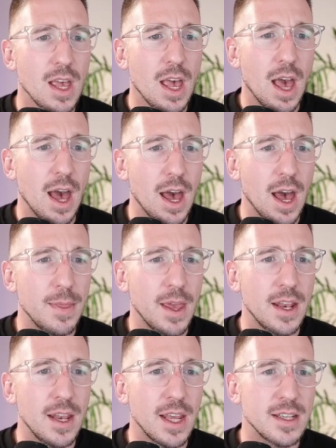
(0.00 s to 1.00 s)
And
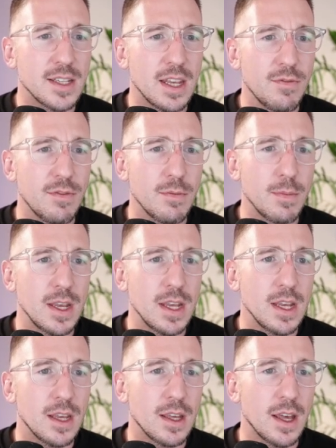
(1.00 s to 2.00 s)
then it's given
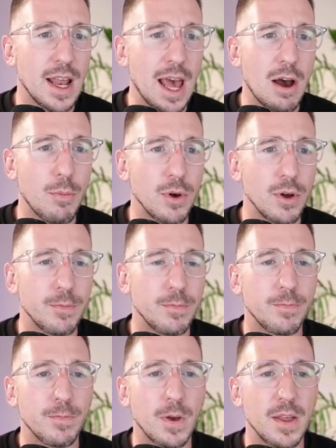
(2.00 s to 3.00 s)
me an output,
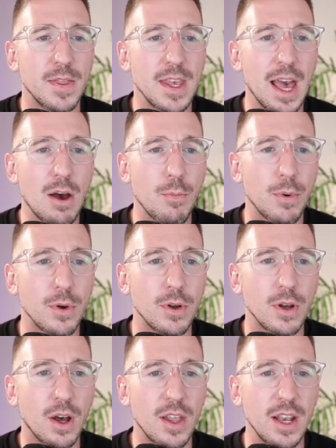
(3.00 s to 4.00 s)
and the output
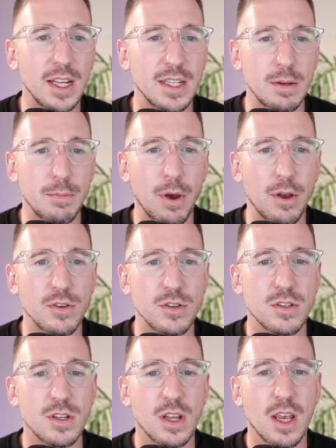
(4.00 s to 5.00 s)
are the LinkedIn posts.